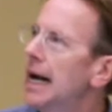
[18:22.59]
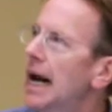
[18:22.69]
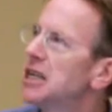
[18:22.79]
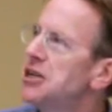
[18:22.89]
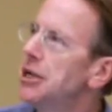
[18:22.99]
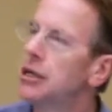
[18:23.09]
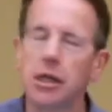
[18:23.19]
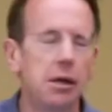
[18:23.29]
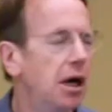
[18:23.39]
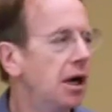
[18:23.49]
as
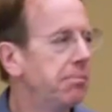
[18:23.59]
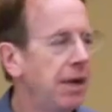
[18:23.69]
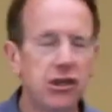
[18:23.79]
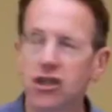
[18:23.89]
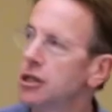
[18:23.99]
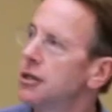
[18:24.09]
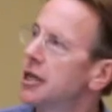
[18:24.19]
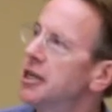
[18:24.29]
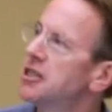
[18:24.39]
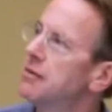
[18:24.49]
Neil mentioned,
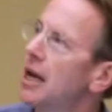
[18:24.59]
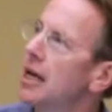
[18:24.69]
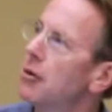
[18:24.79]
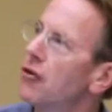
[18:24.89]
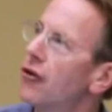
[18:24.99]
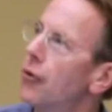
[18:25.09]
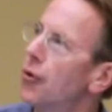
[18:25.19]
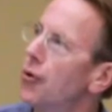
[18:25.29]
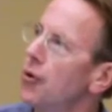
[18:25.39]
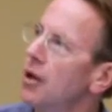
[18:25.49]
it's available to
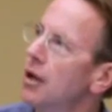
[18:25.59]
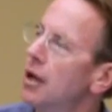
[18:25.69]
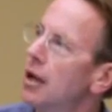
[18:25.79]
all.